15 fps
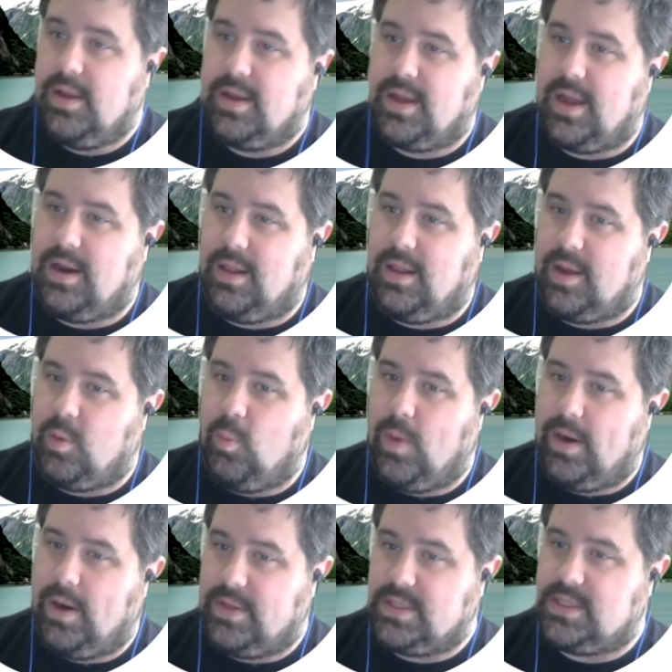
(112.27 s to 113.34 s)
kind of like
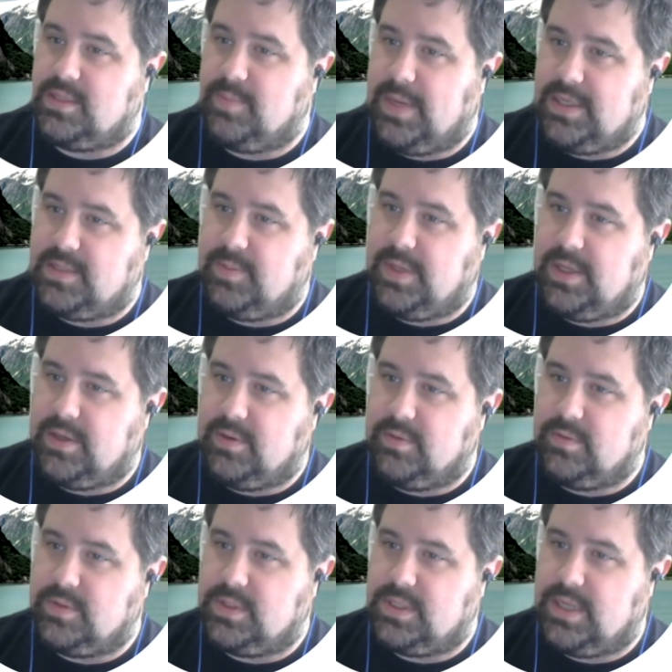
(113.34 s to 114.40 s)
where this is meant to be
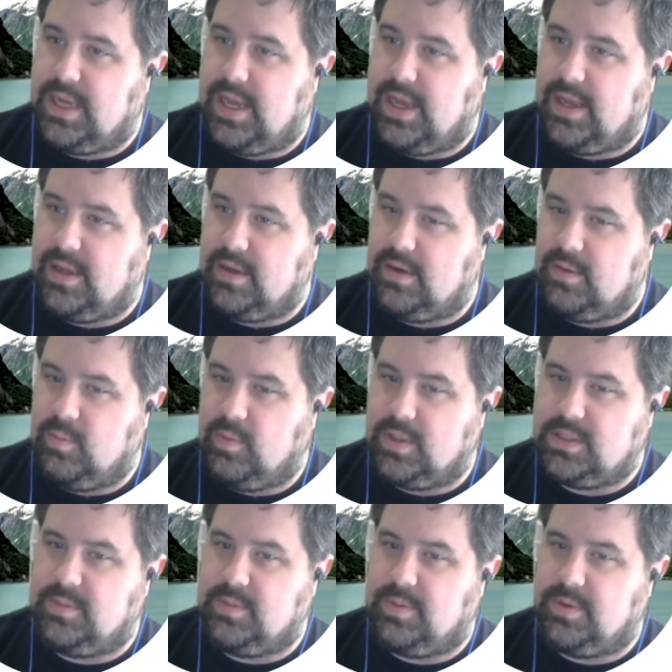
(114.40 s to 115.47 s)
used and
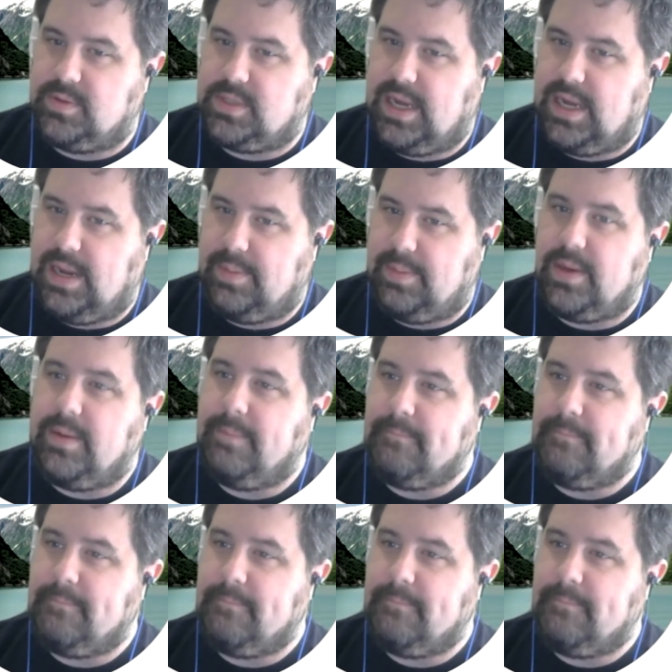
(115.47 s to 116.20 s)
what's supposed to happen,